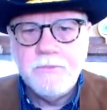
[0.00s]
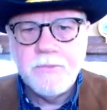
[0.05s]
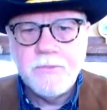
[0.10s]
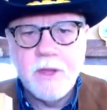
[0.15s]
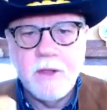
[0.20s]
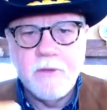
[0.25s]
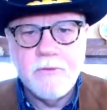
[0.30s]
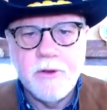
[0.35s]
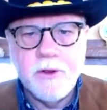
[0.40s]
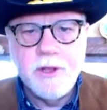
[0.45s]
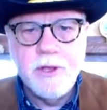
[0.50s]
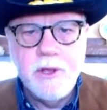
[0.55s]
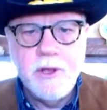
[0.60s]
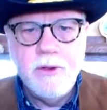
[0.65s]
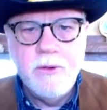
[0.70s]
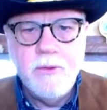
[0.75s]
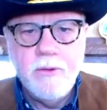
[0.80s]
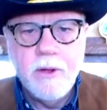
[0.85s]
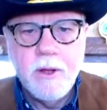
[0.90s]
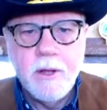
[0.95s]
for
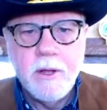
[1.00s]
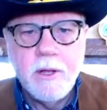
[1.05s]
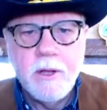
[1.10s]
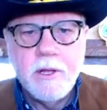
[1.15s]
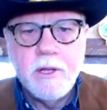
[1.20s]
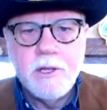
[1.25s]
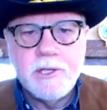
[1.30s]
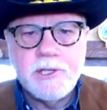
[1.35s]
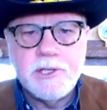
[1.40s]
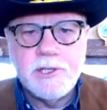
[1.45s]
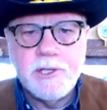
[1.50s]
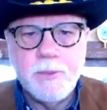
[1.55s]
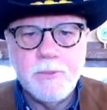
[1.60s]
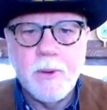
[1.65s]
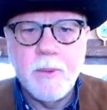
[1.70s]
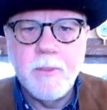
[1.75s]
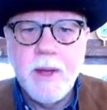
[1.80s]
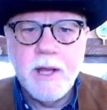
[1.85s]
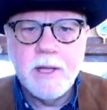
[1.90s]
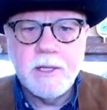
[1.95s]
you
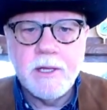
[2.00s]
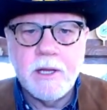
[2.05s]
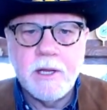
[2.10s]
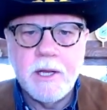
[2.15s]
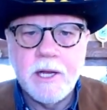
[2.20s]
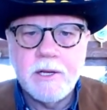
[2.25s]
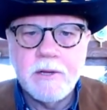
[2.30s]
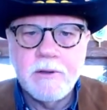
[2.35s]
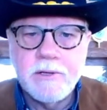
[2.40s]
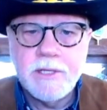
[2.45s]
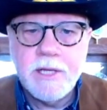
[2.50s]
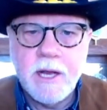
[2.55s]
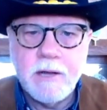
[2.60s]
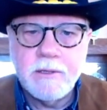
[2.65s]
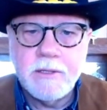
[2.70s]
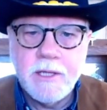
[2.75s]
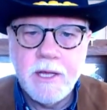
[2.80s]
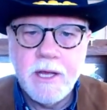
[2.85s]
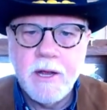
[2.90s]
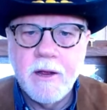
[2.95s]
Superman collectors
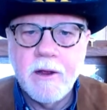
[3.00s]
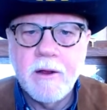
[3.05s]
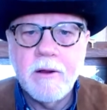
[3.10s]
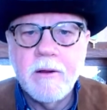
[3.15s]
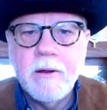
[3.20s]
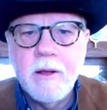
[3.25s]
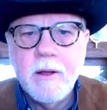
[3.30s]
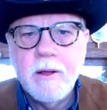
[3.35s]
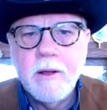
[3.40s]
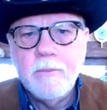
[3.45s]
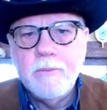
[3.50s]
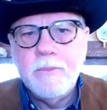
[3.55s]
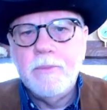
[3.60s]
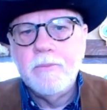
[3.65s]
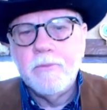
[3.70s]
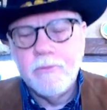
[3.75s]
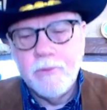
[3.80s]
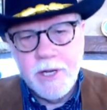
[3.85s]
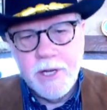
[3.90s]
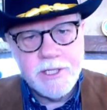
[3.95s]
out there,
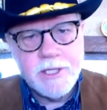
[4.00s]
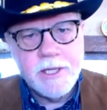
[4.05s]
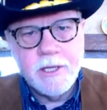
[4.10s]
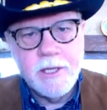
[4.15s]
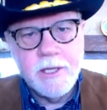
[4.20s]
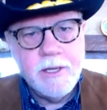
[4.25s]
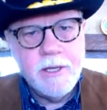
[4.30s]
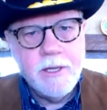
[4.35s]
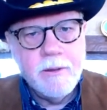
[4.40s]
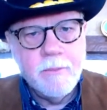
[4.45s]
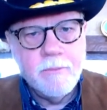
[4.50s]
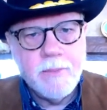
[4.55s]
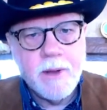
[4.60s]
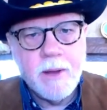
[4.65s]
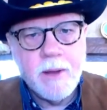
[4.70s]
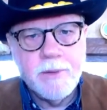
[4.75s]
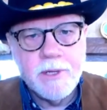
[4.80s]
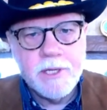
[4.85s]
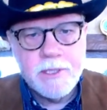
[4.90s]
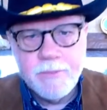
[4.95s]
recently
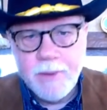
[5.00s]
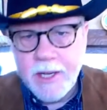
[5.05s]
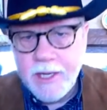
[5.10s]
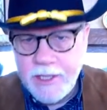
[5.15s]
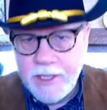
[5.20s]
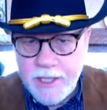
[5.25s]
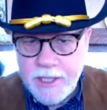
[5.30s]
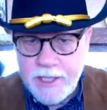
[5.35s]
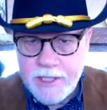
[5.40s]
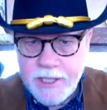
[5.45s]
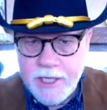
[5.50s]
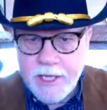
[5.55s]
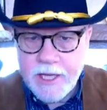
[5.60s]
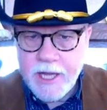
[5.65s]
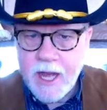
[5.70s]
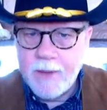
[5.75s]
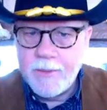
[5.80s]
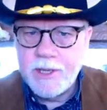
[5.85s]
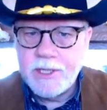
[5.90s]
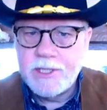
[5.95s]
published by DC
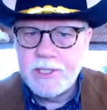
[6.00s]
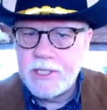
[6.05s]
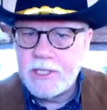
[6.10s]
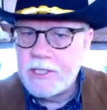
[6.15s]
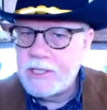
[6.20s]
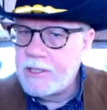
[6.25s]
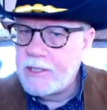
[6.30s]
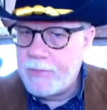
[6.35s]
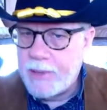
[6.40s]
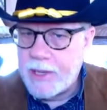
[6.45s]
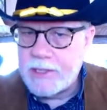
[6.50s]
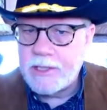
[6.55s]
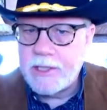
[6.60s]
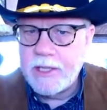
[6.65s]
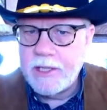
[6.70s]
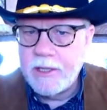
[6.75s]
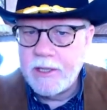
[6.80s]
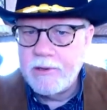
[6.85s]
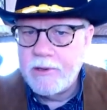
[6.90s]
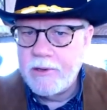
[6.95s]
Comics. This is the best
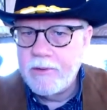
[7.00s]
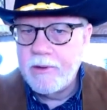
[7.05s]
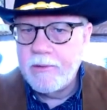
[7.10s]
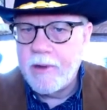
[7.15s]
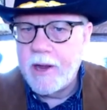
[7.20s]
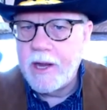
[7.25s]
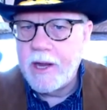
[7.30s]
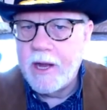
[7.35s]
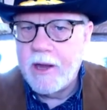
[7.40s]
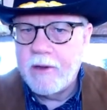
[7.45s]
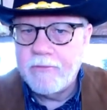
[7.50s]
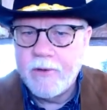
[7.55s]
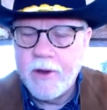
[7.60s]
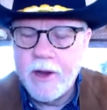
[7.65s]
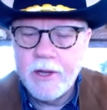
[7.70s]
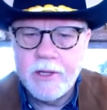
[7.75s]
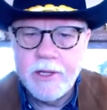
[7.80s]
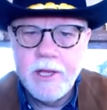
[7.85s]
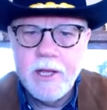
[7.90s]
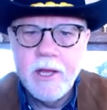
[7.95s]
thing they're doing right now,
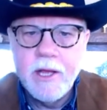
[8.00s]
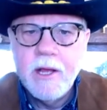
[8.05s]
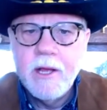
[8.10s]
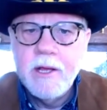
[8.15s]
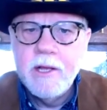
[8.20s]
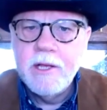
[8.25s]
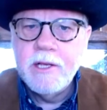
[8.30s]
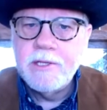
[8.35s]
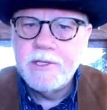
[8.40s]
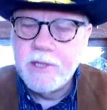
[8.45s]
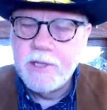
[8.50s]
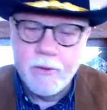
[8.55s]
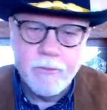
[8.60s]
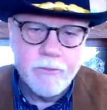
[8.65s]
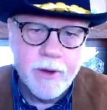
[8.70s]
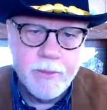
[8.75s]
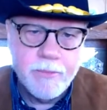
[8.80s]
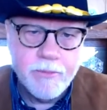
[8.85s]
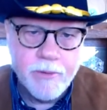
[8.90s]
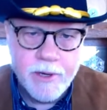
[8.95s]
frankly, is they're
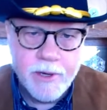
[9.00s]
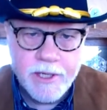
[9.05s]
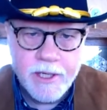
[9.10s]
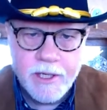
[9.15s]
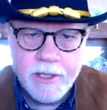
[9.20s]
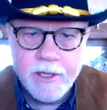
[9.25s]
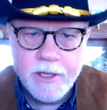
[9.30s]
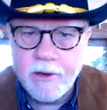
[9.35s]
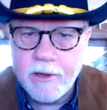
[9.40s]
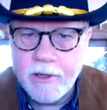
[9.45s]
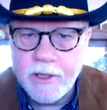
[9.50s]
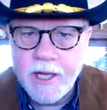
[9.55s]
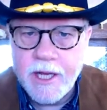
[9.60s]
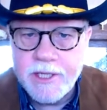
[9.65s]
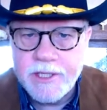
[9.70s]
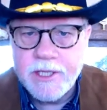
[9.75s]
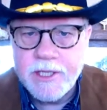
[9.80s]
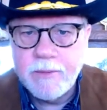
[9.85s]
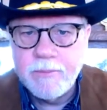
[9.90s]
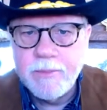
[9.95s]
reprinting their
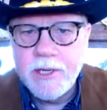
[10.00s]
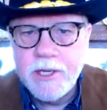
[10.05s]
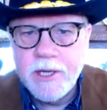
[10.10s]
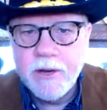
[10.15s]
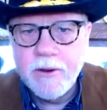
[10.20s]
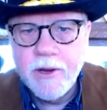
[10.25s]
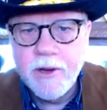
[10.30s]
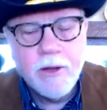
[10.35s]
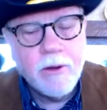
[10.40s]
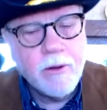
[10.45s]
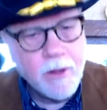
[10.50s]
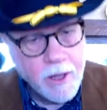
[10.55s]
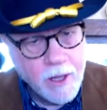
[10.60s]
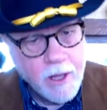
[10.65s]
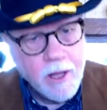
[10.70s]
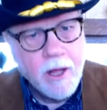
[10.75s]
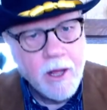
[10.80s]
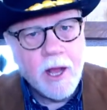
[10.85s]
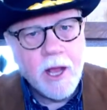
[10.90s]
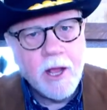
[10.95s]
classic material.
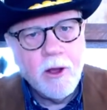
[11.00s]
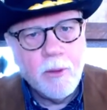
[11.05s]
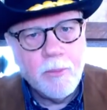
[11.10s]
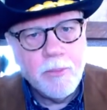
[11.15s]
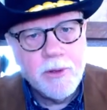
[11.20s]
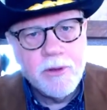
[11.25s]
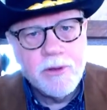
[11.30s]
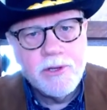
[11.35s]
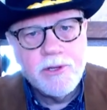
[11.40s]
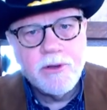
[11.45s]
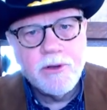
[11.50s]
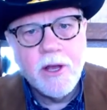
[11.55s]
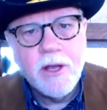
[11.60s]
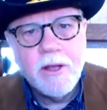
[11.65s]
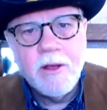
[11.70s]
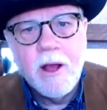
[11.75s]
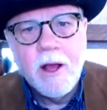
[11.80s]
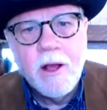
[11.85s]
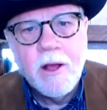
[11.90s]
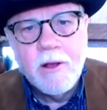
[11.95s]
I hope you
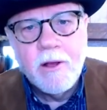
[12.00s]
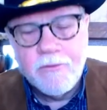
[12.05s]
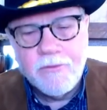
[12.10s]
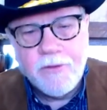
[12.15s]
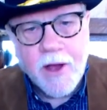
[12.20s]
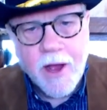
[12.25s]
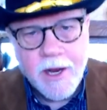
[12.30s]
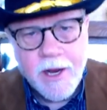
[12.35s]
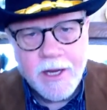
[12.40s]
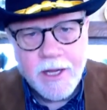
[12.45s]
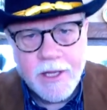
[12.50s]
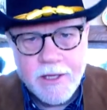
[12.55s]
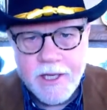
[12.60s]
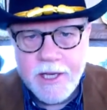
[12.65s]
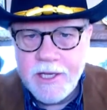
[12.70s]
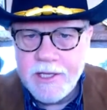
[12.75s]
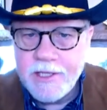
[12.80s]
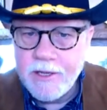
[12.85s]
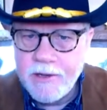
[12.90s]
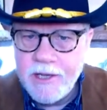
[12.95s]
enjoy finding
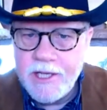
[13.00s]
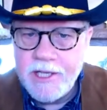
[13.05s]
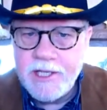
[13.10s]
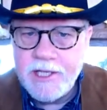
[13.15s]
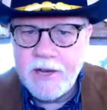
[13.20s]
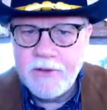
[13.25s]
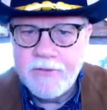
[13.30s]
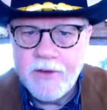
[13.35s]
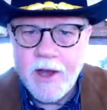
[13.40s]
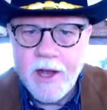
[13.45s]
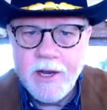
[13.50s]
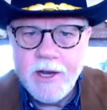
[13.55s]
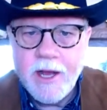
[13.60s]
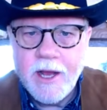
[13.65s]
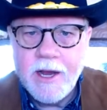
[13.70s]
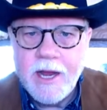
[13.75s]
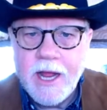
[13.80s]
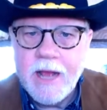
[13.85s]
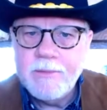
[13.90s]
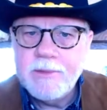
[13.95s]
these. They're easy to find
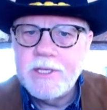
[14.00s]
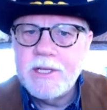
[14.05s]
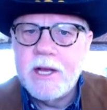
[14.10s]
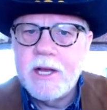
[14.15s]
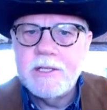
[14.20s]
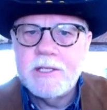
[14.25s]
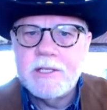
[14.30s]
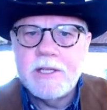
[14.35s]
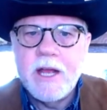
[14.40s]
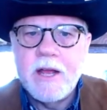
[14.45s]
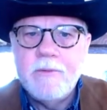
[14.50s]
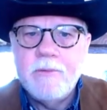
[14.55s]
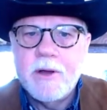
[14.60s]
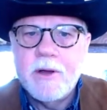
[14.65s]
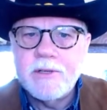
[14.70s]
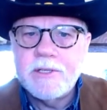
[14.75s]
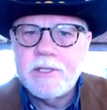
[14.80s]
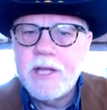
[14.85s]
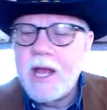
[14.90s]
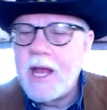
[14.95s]
on Amazon. Stay well,
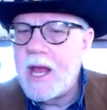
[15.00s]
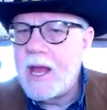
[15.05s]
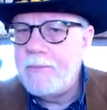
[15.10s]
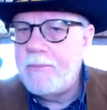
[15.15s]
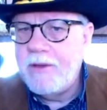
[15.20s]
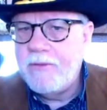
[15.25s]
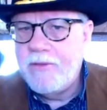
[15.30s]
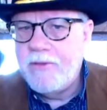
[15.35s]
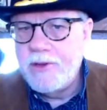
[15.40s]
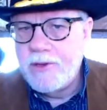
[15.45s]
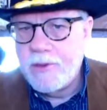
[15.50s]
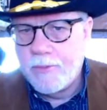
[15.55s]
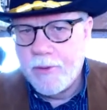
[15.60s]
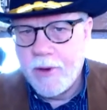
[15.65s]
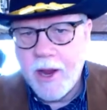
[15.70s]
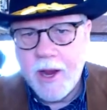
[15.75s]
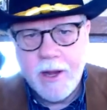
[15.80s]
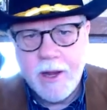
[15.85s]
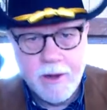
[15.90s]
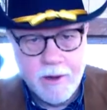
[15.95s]
stay happy, feed your
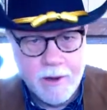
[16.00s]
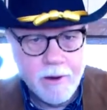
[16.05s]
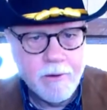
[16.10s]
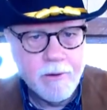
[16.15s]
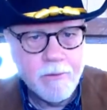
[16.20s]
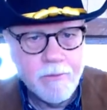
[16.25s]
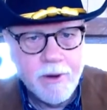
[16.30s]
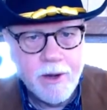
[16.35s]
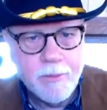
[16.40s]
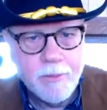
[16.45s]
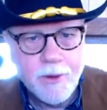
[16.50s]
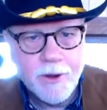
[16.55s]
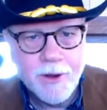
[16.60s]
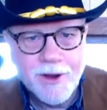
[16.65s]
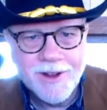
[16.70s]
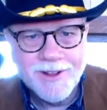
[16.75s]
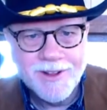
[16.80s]
brain, read a book.